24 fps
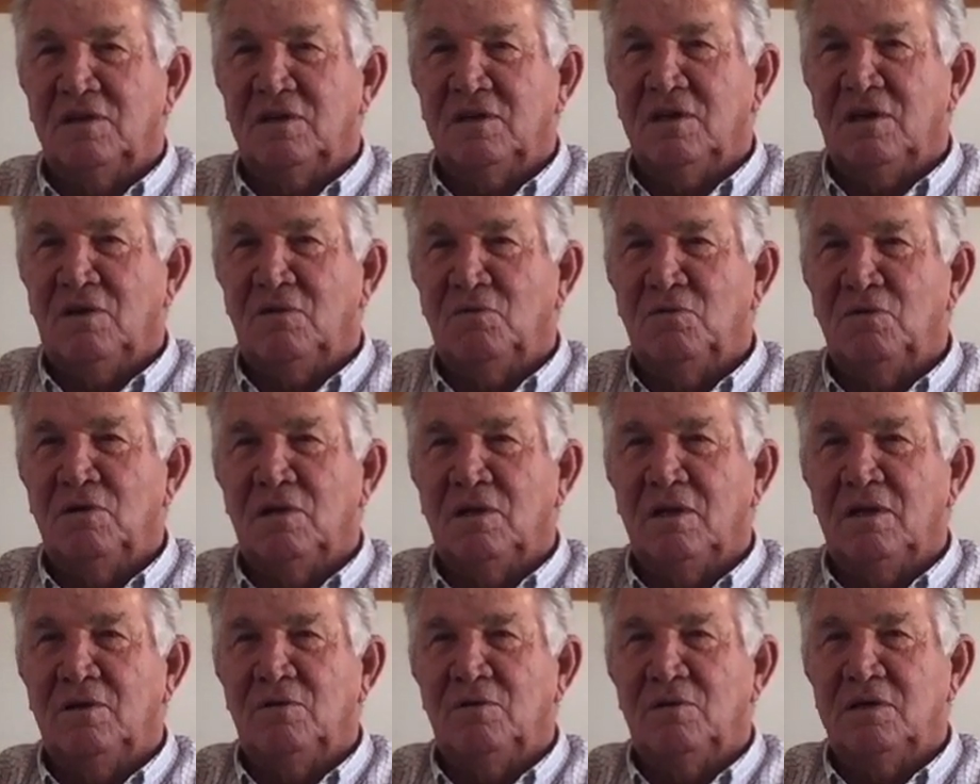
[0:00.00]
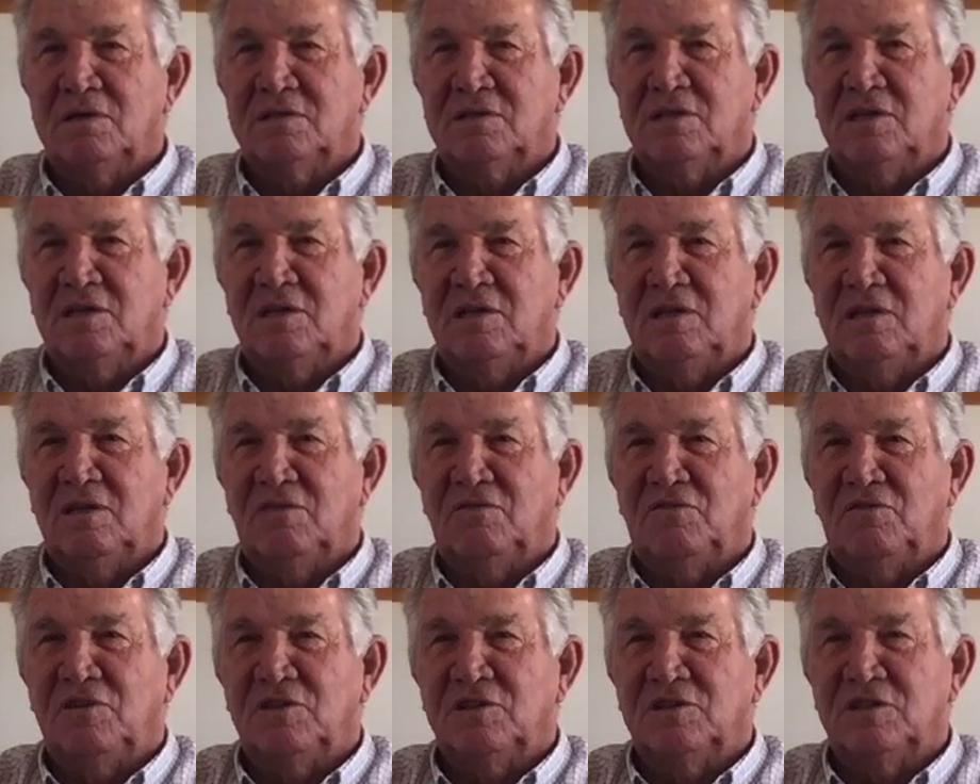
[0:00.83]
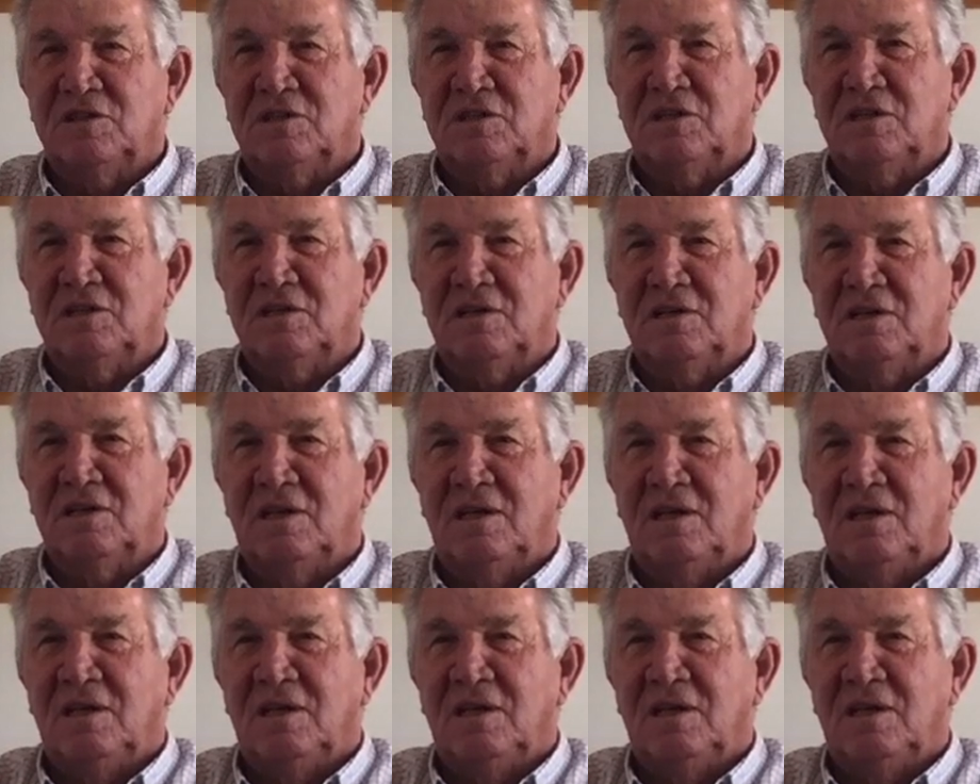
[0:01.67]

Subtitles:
Got real interested in the fishing and